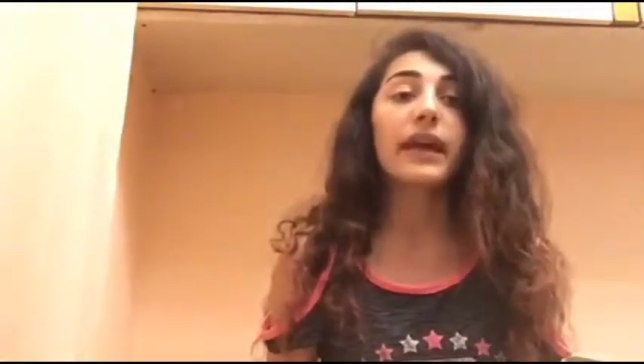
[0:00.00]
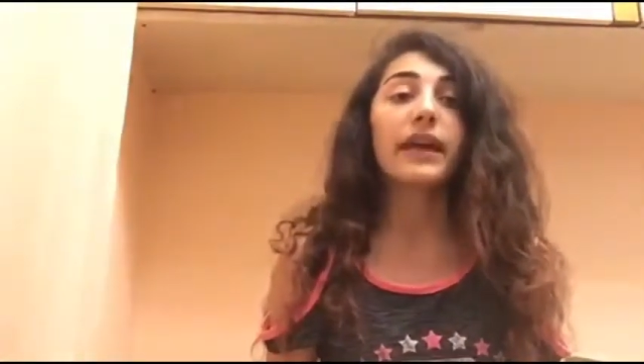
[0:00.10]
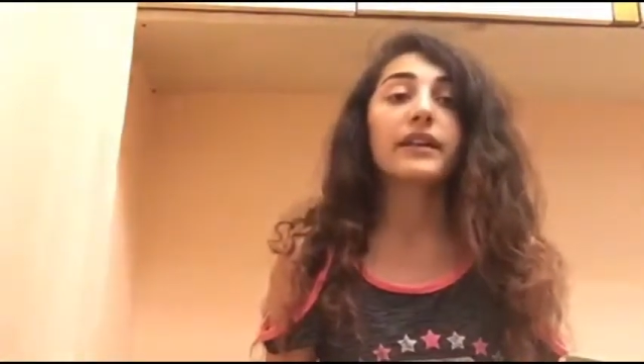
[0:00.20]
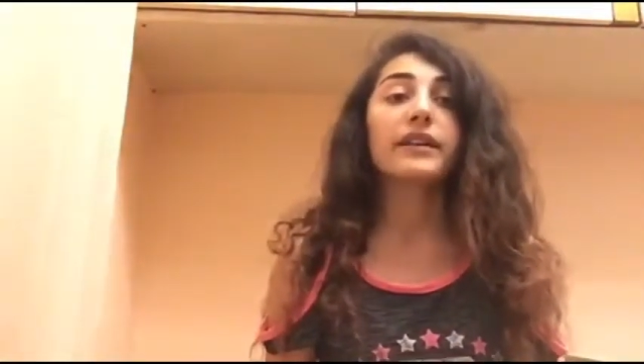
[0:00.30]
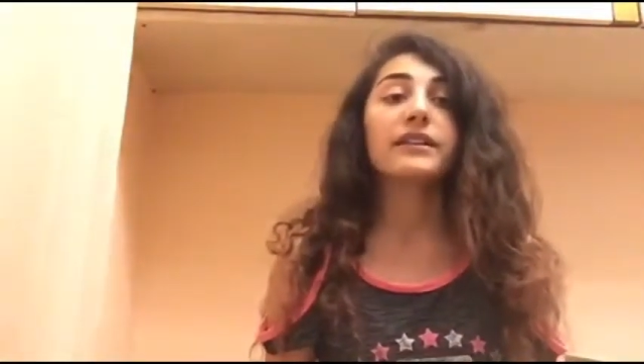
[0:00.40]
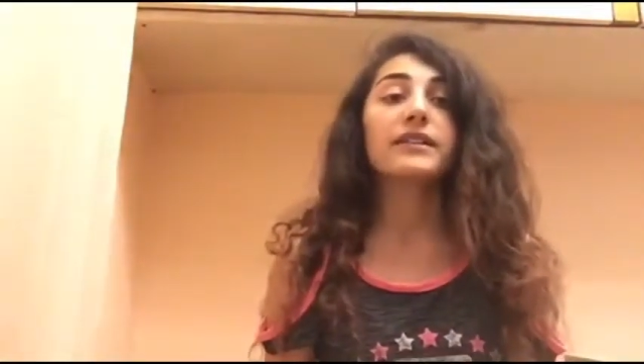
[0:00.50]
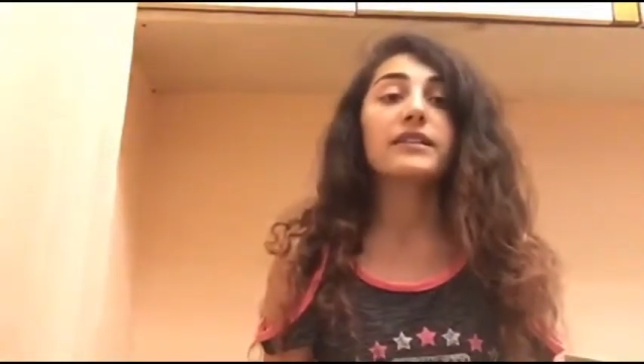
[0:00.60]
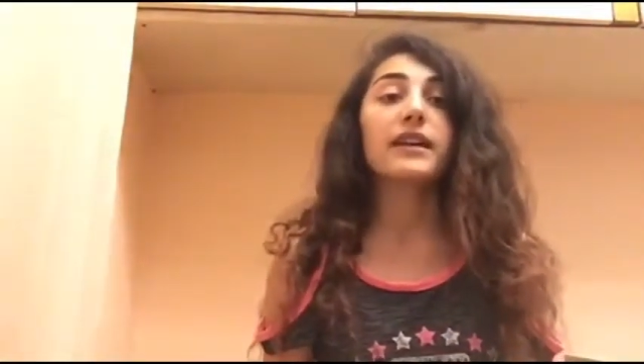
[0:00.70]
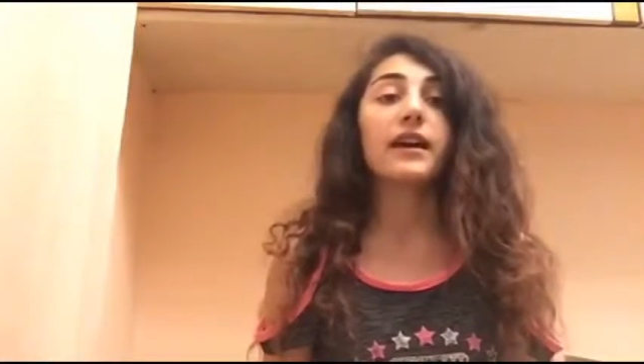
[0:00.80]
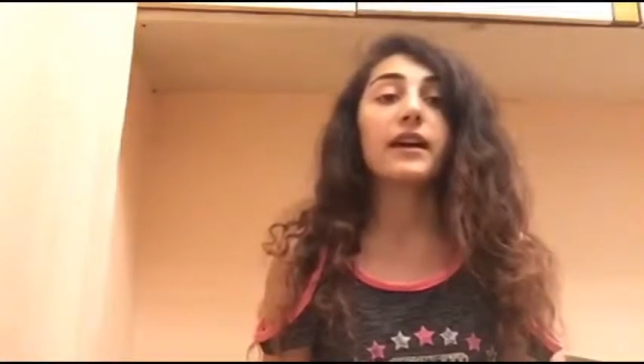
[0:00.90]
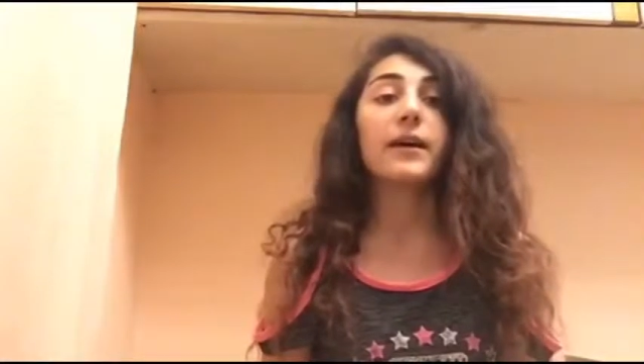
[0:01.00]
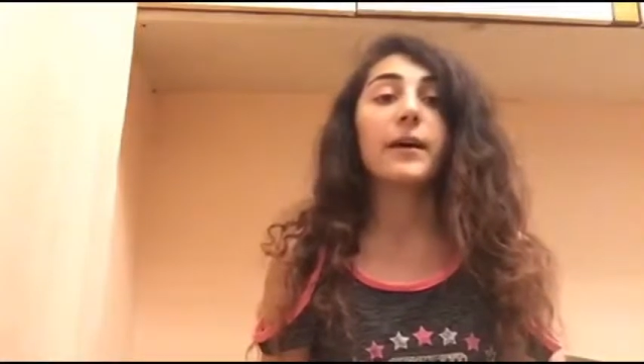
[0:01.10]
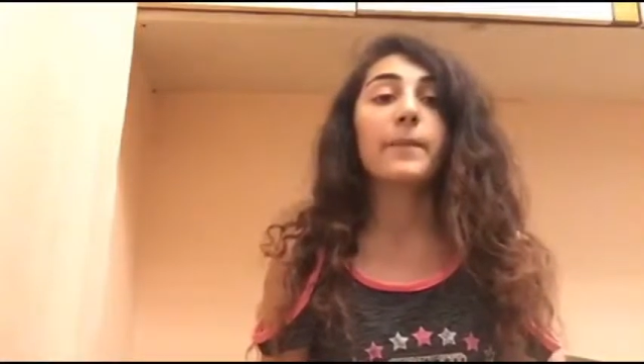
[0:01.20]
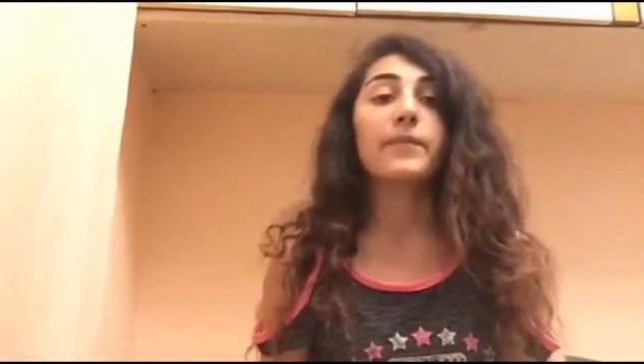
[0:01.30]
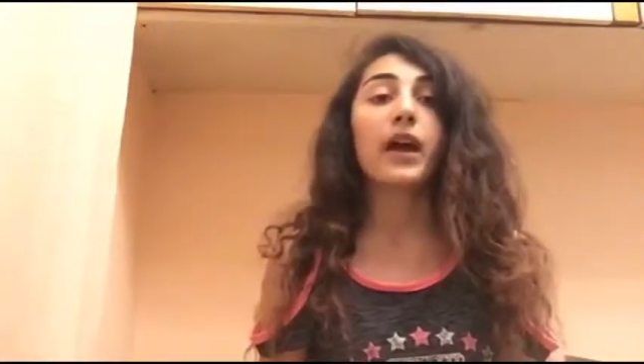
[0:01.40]
and
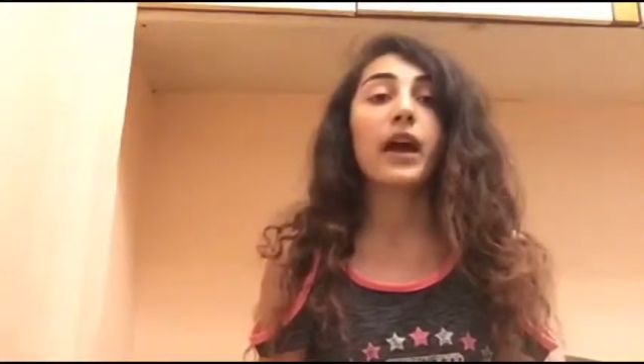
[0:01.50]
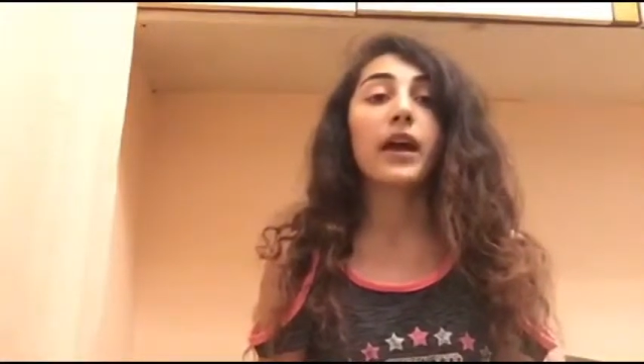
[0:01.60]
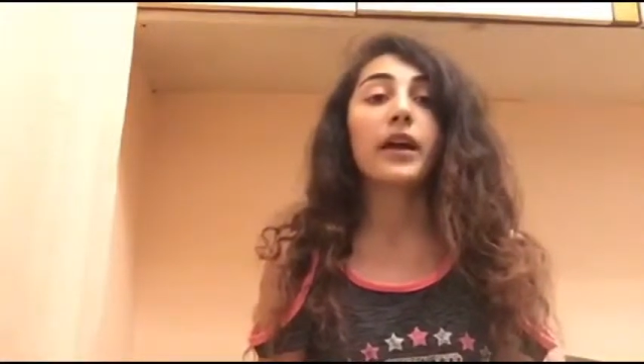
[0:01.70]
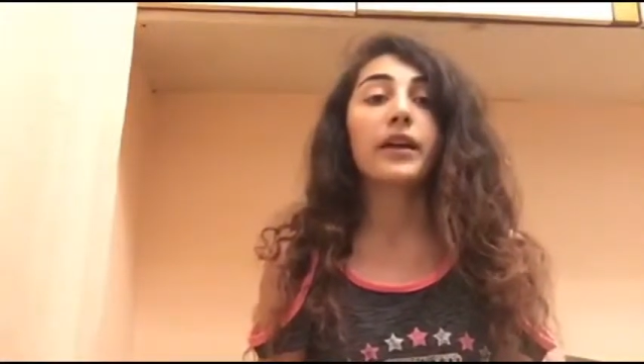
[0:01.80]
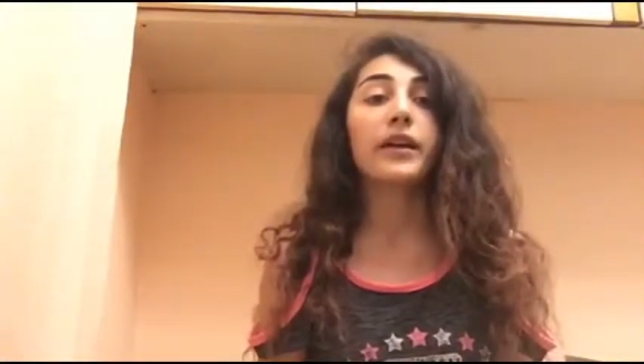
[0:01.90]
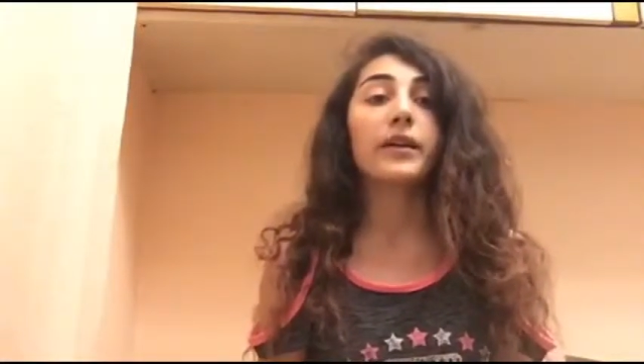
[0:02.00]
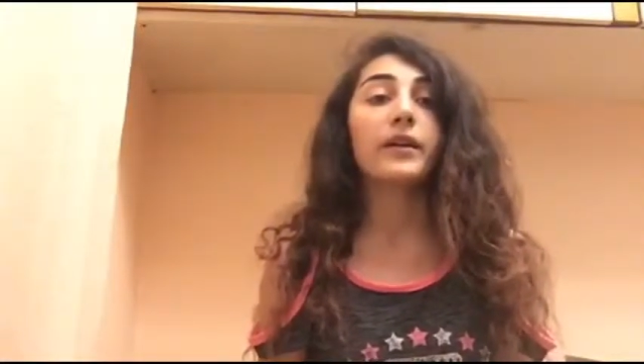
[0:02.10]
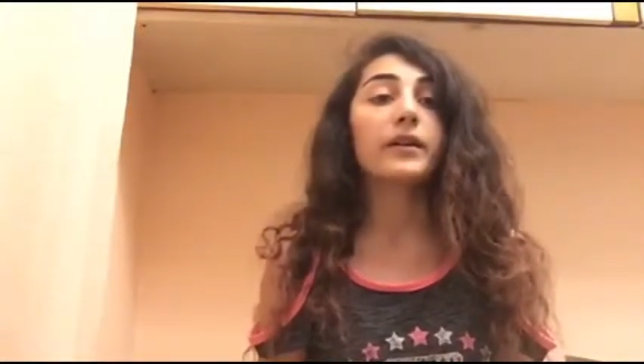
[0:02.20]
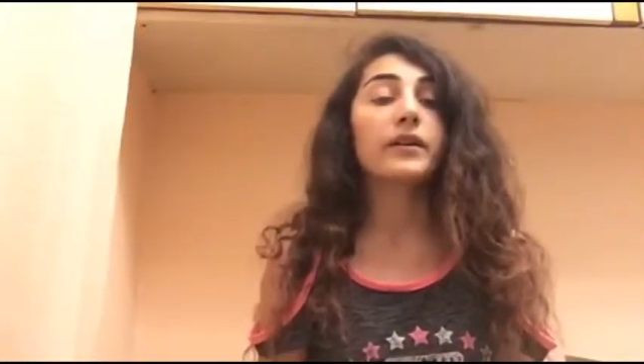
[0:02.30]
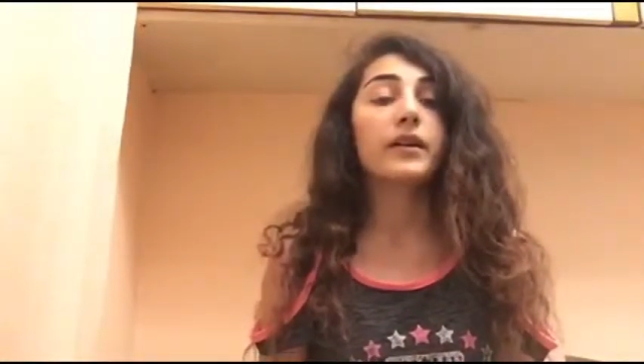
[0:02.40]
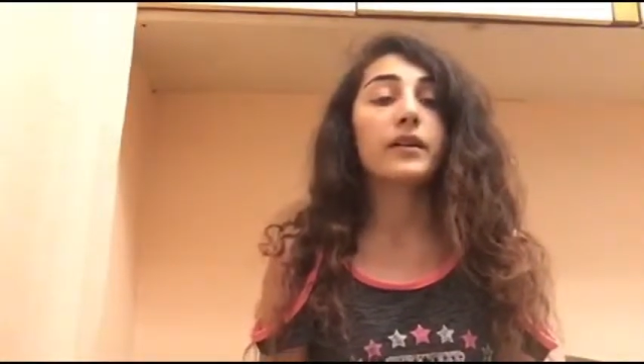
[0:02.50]
I